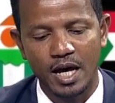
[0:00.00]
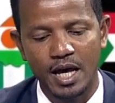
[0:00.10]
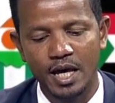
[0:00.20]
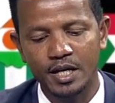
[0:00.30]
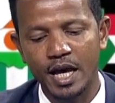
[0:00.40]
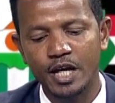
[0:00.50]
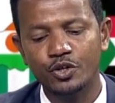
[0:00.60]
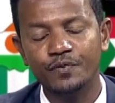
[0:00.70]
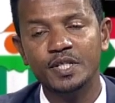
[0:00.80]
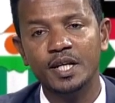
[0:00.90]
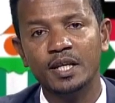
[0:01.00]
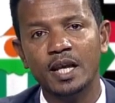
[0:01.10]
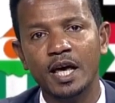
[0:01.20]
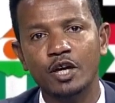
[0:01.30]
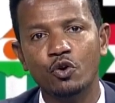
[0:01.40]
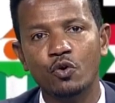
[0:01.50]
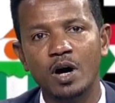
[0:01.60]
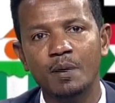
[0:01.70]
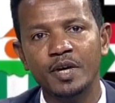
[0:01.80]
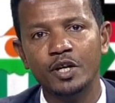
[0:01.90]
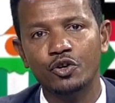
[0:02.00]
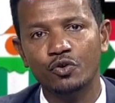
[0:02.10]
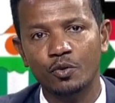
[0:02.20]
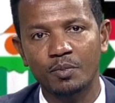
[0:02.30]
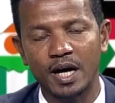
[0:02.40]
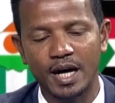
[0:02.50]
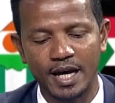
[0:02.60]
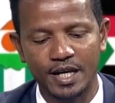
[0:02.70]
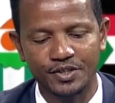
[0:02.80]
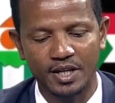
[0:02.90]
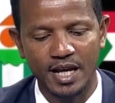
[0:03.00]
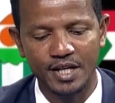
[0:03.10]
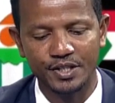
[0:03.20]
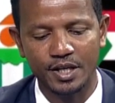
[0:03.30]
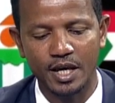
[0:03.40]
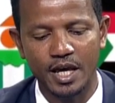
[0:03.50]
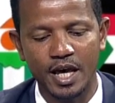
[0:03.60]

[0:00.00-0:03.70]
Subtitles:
and heads of state like Kwame Nkrumah, Haile Selassie,